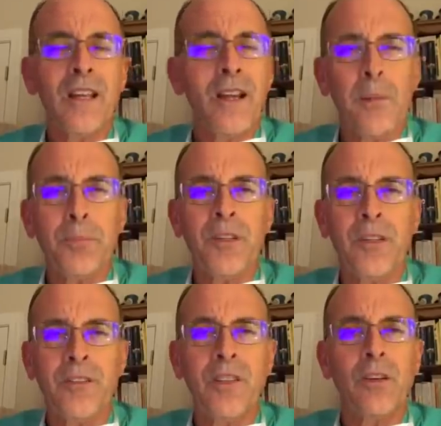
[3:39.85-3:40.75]
up to
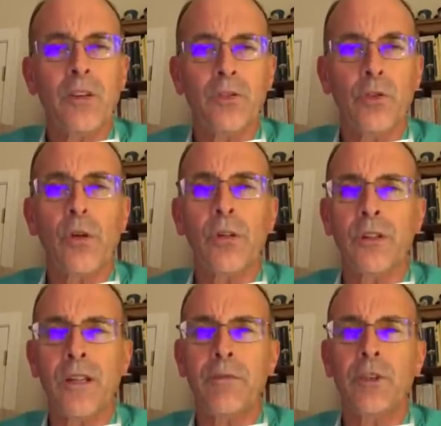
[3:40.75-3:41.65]
the territorial
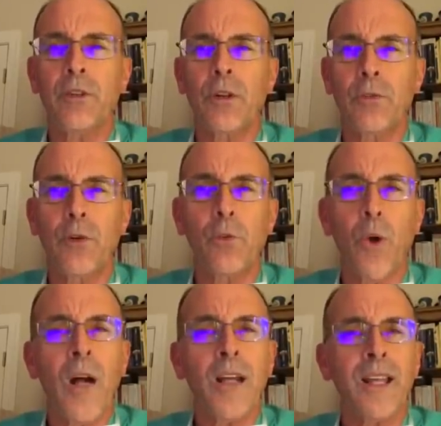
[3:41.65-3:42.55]
governor of
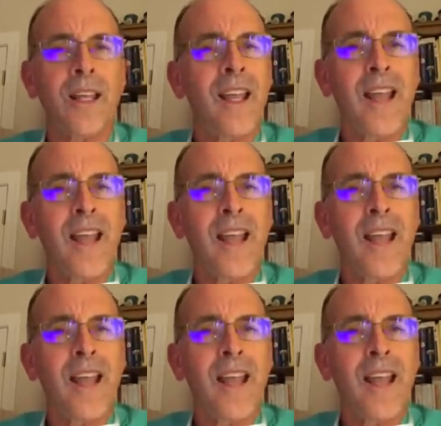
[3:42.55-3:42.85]
Hawaii